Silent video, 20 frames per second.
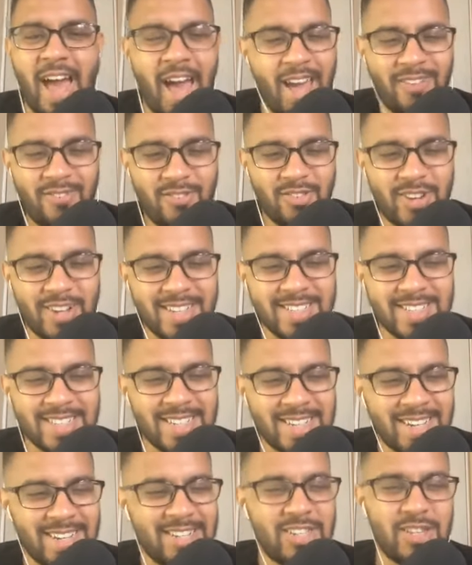
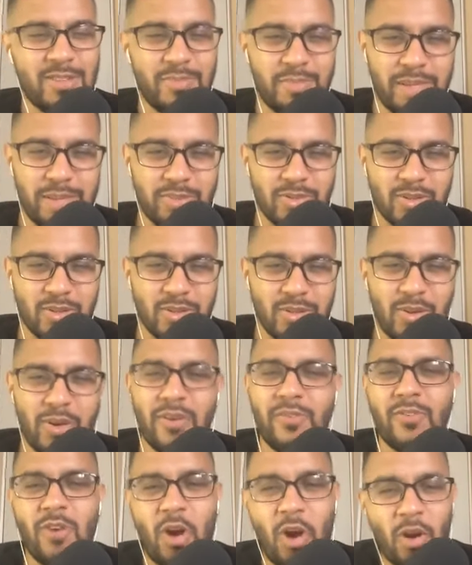advertising to the people
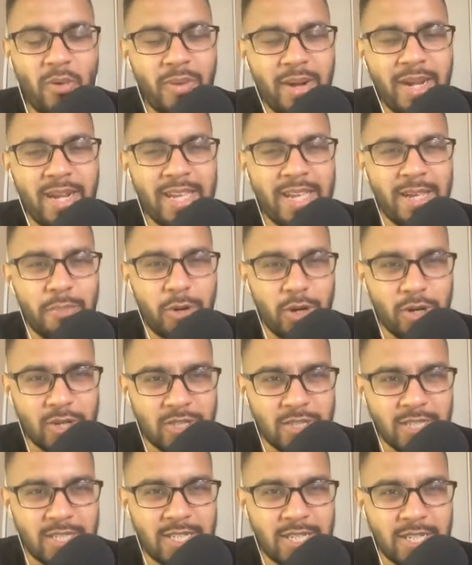who've already
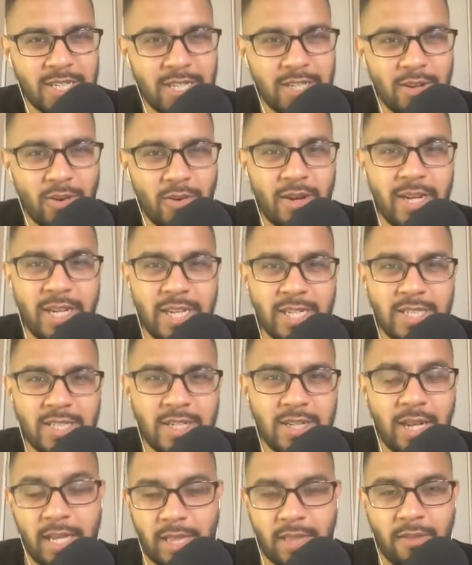purchased your initial,
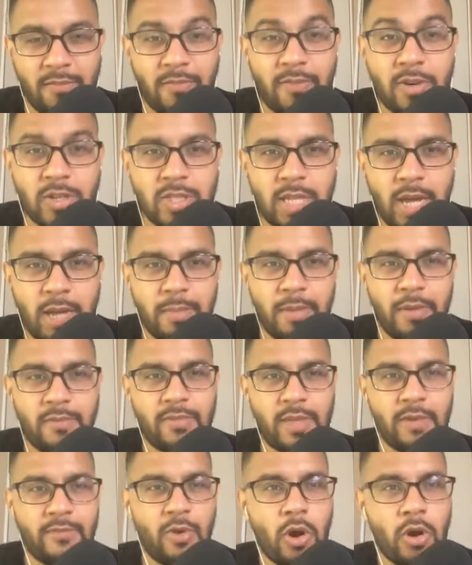like the first time. If
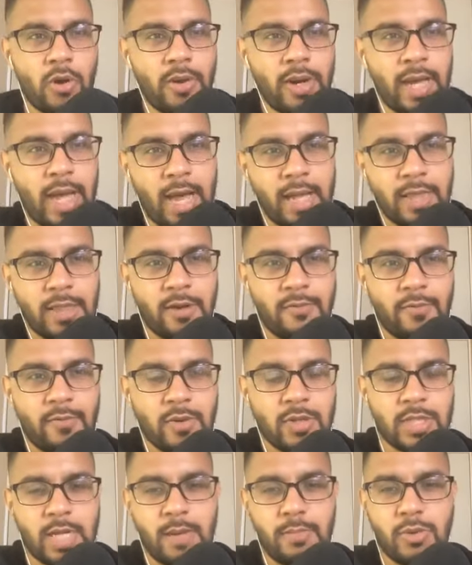they've already had their
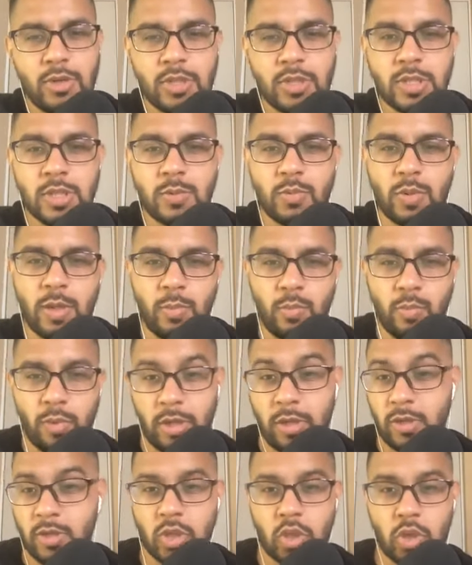first time purchase
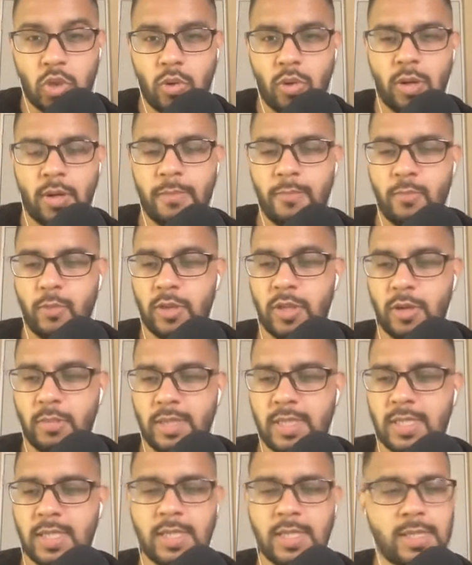with your store, with your
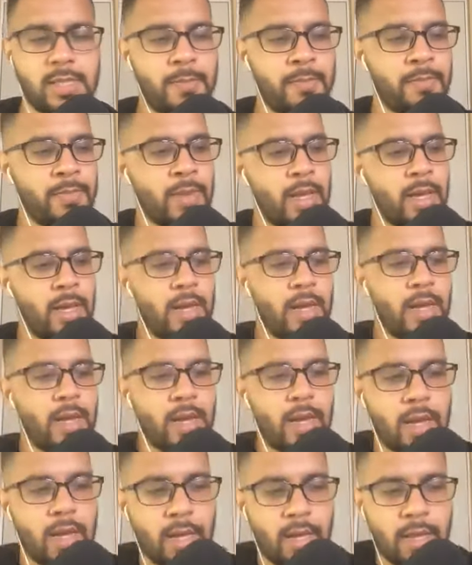business,
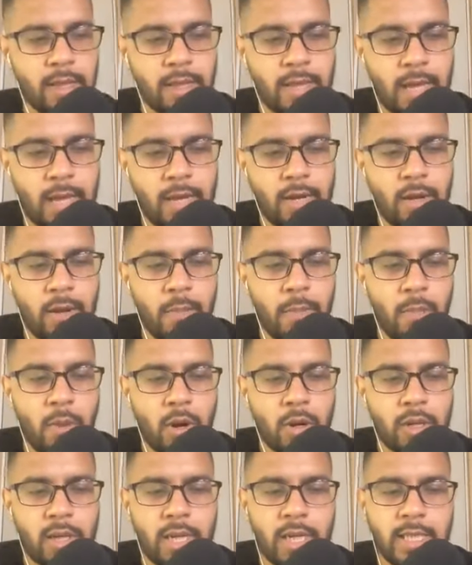then
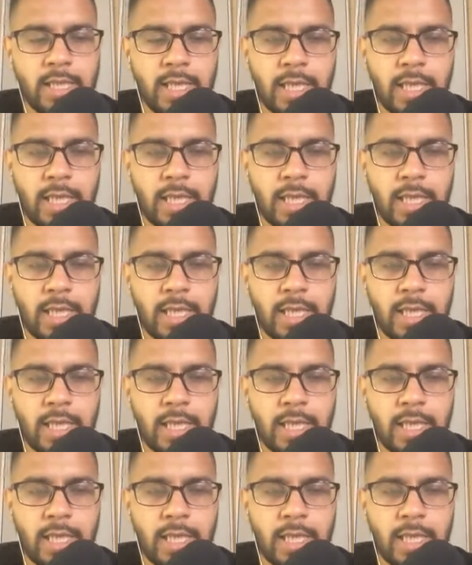marketing